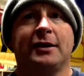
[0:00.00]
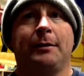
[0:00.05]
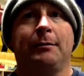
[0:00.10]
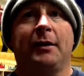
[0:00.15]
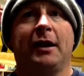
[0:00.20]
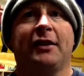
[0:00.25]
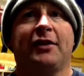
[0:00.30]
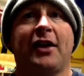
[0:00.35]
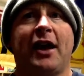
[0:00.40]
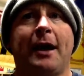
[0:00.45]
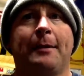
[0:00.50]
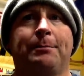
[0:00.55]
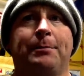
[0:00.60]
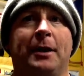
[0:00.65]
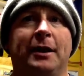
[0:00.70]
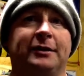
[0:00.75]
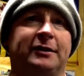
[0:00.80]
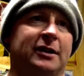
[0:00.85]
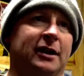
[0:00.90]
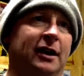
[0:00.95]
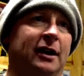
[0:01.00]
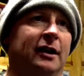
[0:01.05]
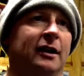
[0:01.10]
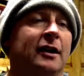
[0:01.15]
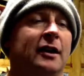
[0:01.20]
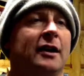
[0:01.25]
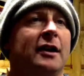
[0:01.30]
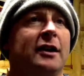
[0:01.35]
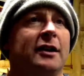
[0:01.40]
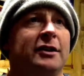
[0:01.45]
Something like that. But,
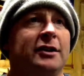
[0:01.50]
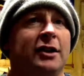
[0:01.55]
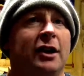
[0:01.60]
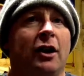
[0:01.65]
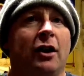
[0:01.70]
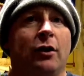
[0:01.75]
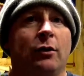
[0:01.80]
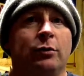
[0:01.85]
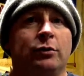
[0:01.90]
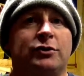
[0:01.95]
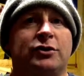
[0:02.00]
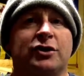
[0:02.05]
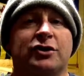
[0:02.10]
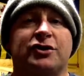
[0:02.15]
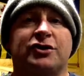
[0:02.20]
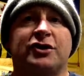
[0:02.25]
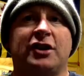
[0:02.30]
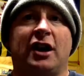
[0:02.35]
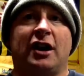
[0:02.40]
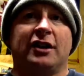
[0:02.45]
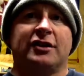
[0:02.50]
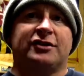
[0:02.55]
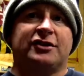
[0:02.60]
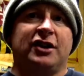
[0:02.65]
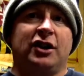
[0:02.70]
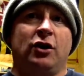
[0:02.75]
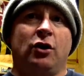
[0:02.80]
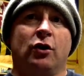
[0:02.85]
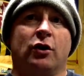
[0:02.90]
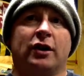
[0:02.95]
you know, just
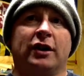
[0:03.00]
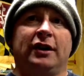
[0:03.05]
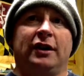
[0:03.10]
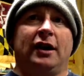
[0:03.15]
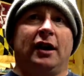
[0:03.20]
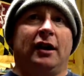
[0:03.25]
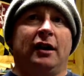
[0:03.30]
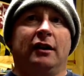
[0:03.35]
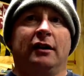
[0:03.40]
see who can...